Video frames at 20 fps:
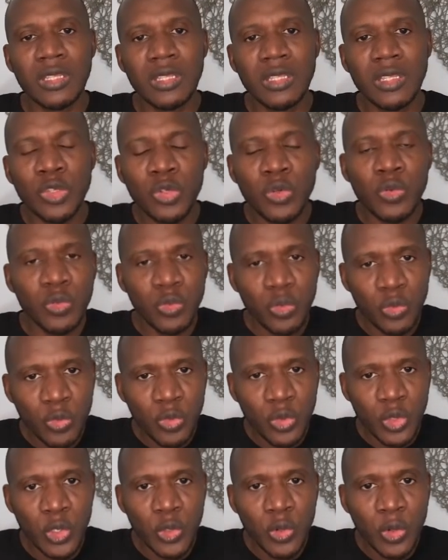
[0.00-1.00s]
you've
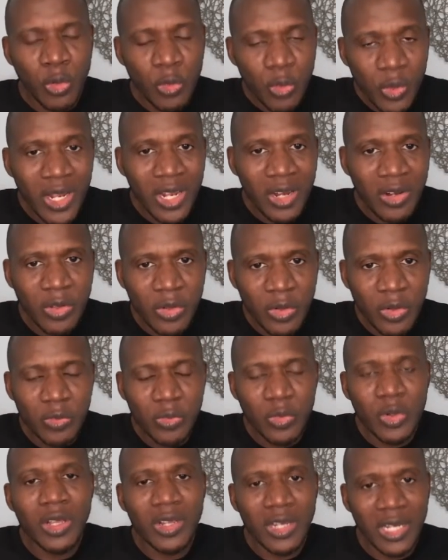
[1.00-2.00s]

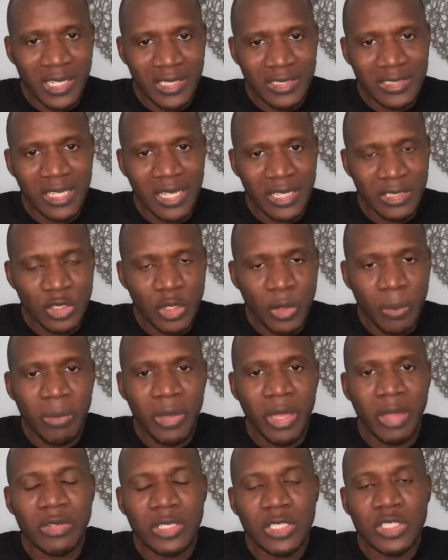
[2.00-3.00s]
realized that your
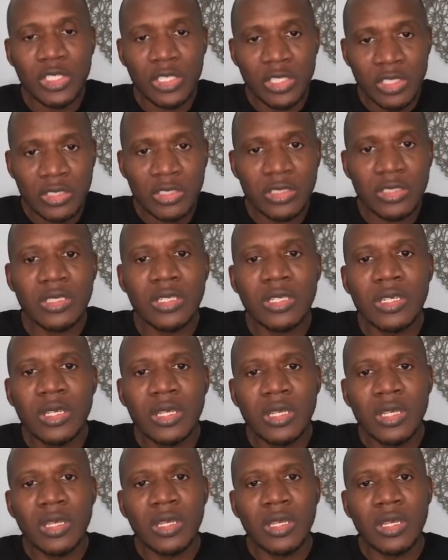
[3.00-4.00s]
marriage is
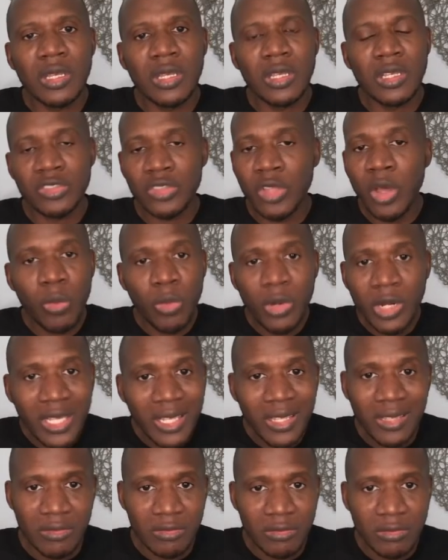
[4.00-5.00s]
not
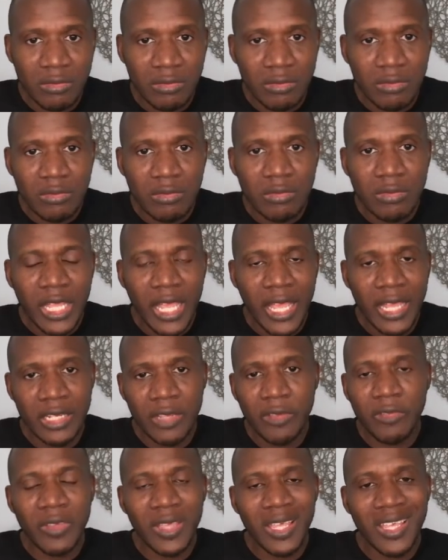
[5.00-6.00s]
working? And
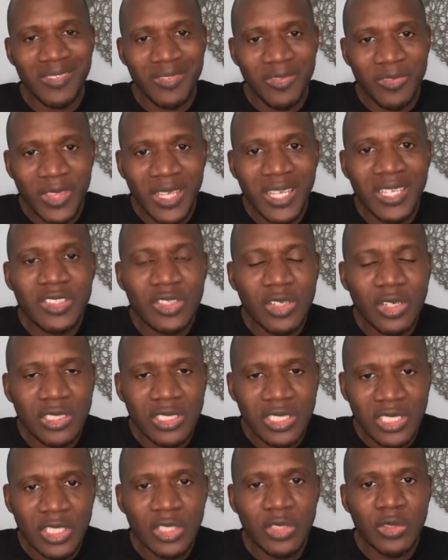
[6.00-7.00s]
if things
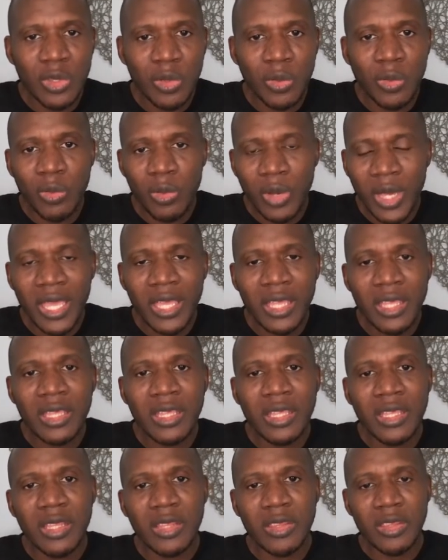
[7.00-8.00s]
continue the way
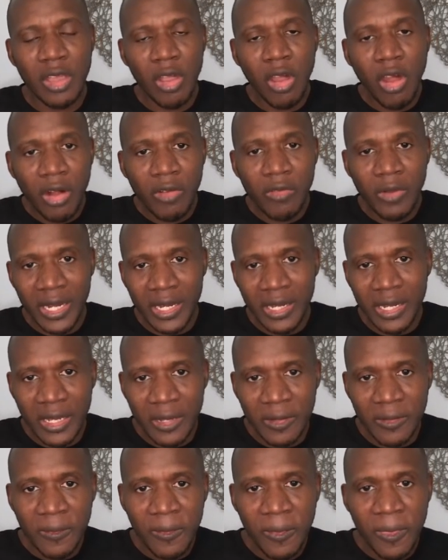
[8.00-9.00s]
they are right
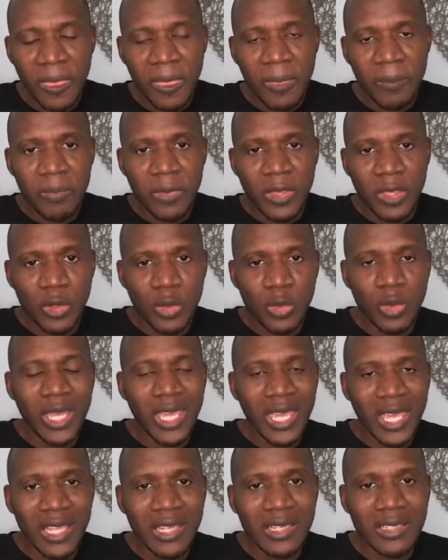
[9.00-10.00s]
now, you
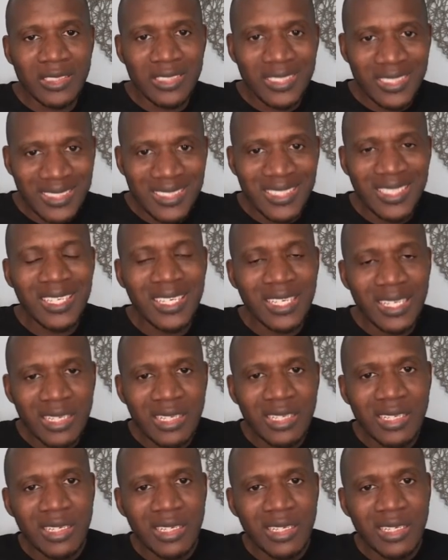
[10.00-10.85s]
can see